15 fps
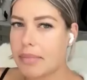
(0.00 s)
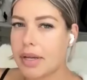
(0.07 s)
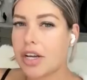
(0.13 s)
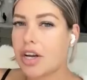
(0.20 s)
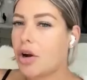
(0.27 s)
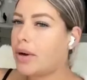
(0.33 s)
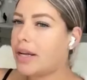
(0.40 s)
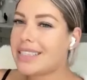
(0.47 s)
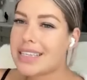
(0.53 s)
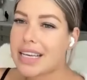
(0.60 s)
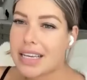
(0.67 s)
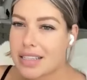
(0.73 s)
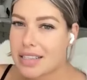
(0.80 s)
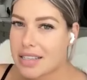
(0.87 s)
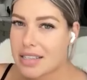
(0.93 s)
I'm going to go on
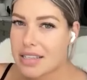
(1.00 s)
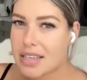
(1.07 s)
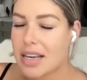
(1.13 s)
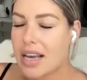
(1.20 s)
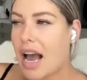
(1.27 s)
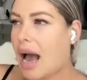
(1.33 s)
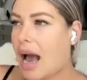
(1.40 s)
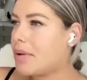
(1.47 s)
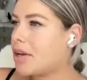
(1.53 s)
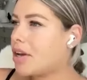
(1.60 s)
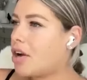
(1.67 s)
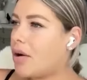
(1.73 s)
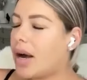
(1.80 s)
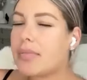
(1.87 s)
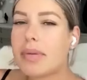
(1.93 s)
dates. I'm going to
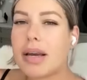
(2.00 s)
go out